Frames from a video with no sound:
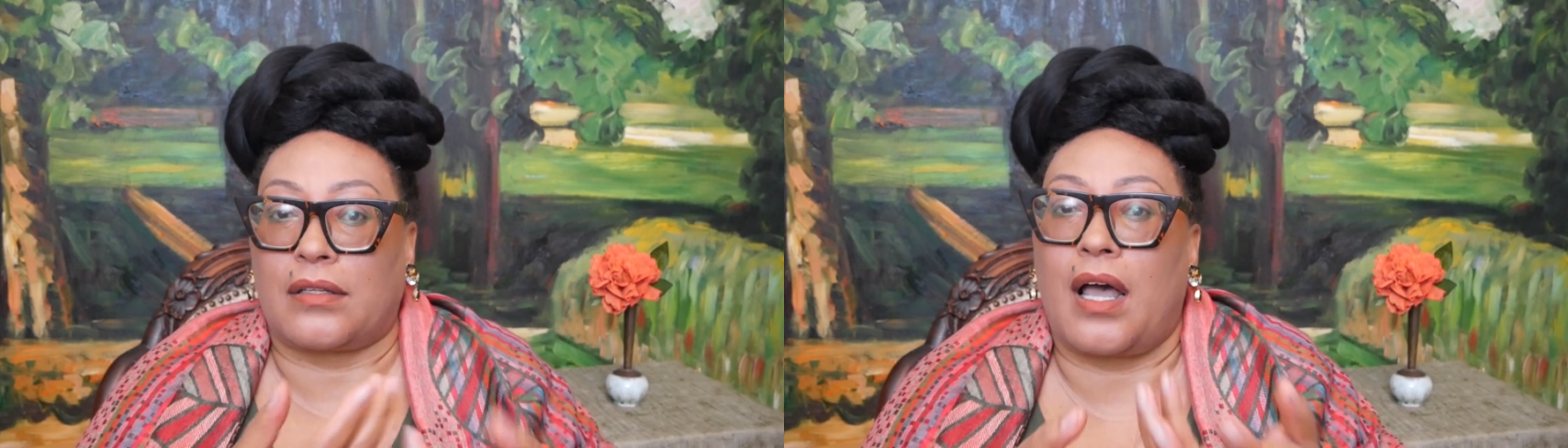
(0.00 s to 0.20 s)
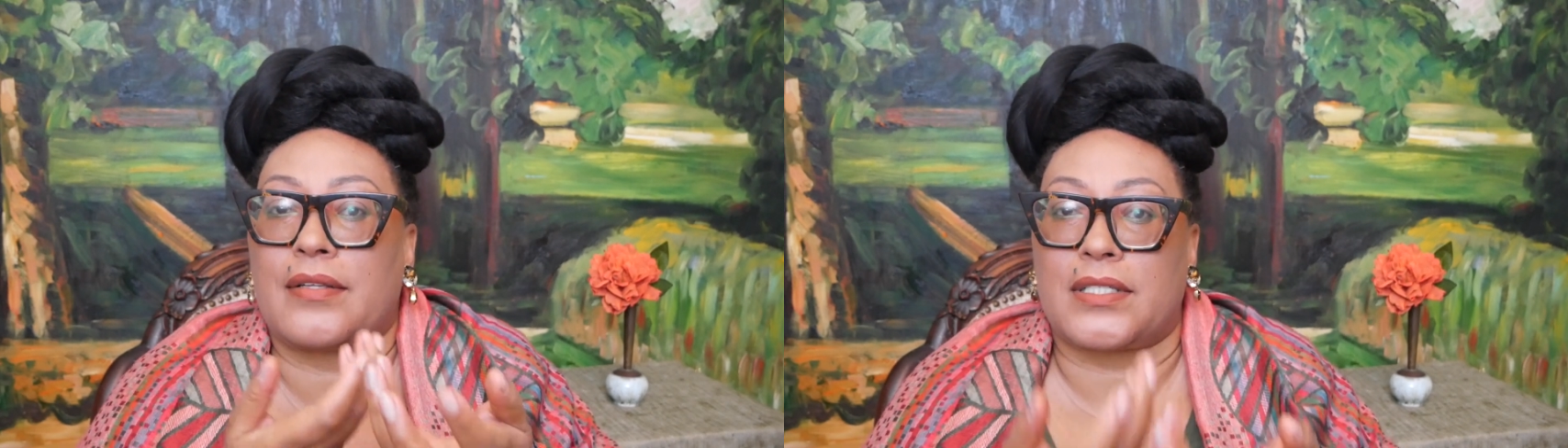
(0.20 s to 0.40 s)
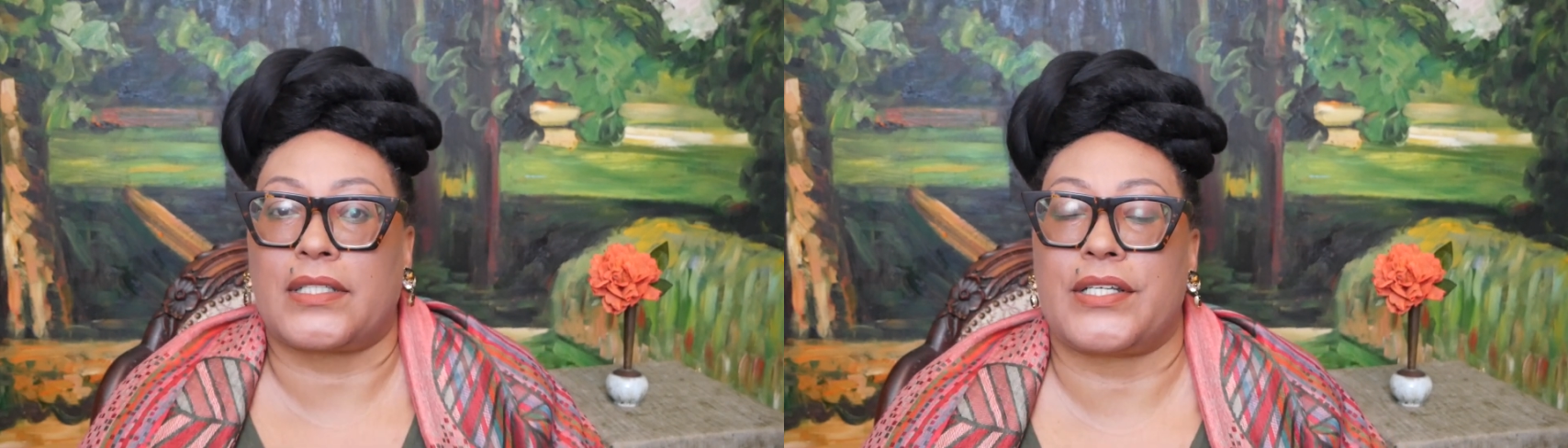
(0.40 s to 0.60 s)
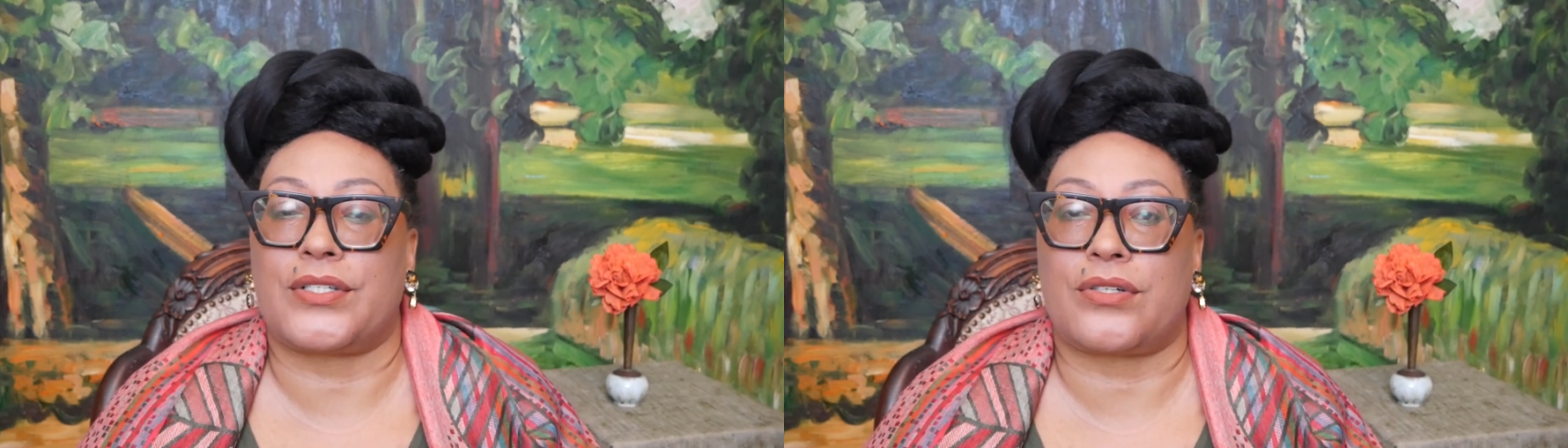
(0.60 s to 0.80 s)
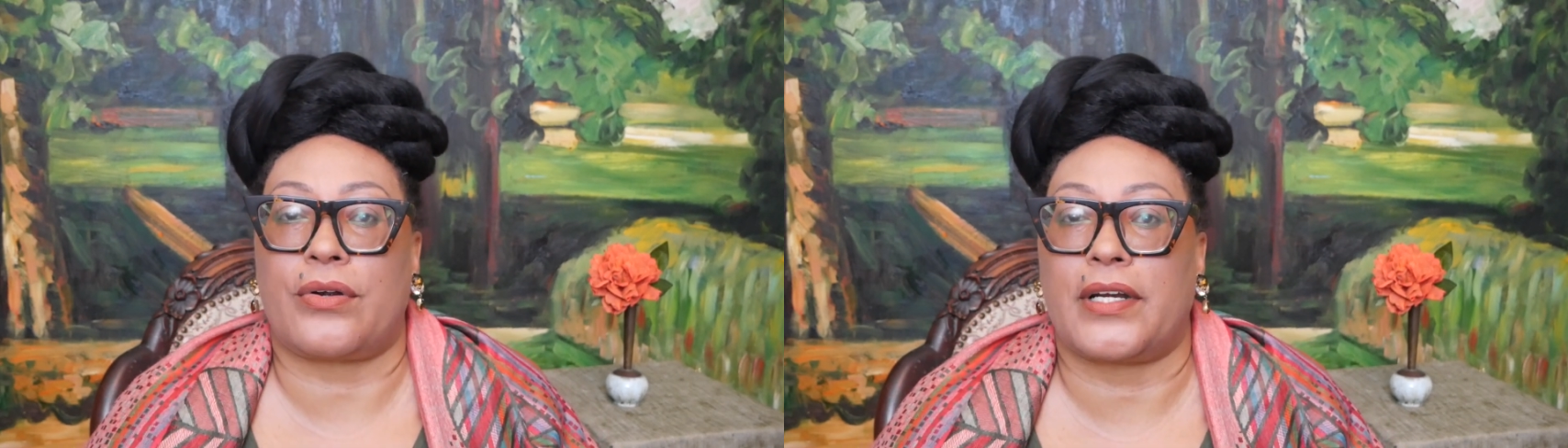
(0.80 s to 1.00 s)
constantly
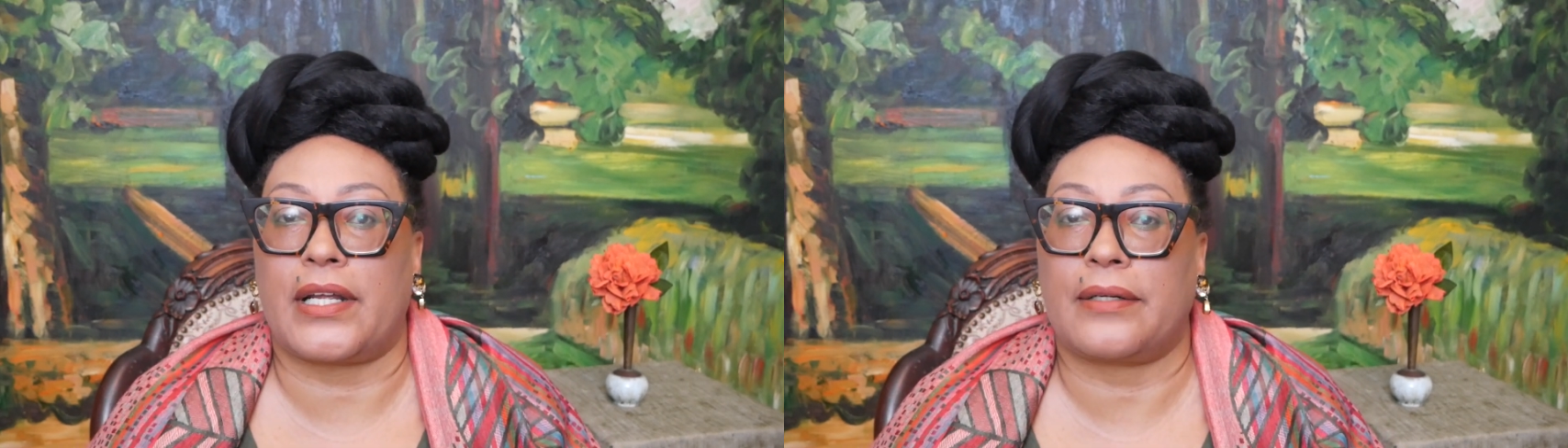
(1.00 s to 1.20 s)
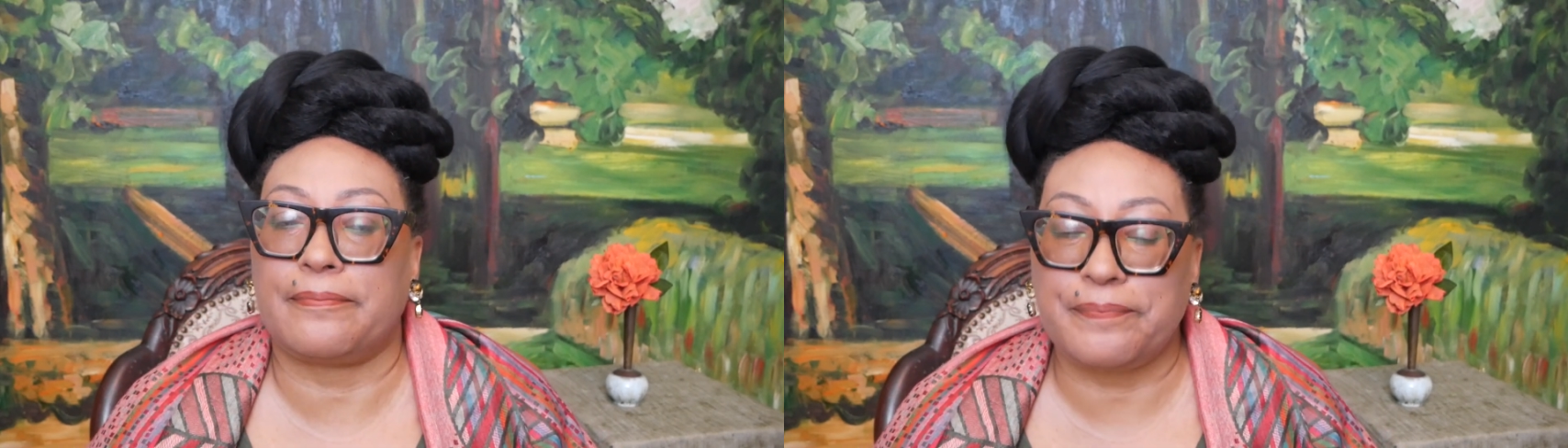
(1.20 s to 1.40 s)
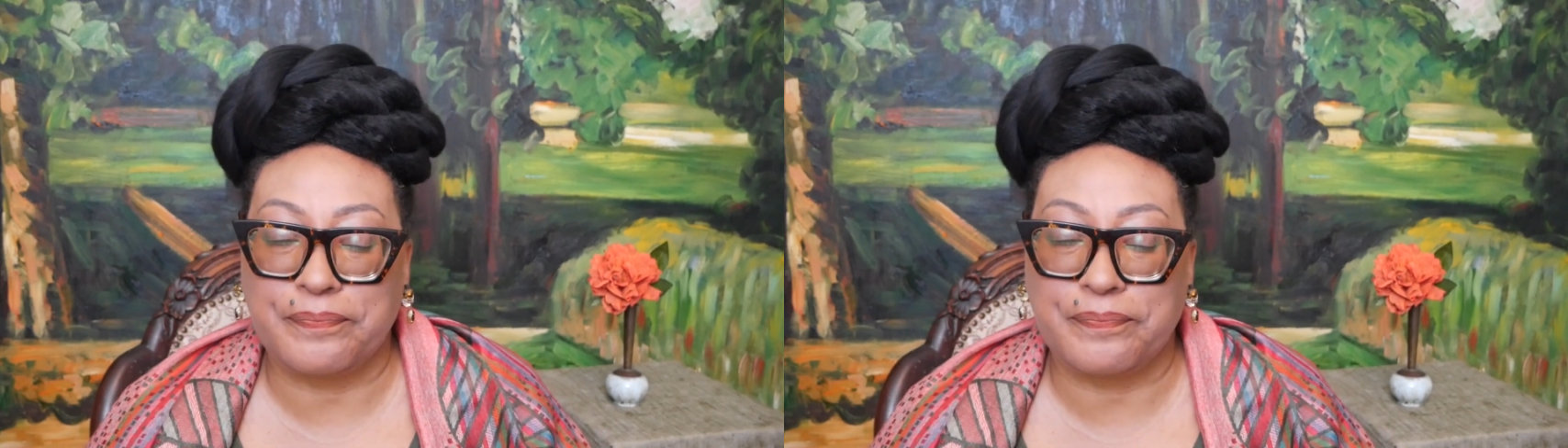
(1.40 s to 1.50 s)
starting.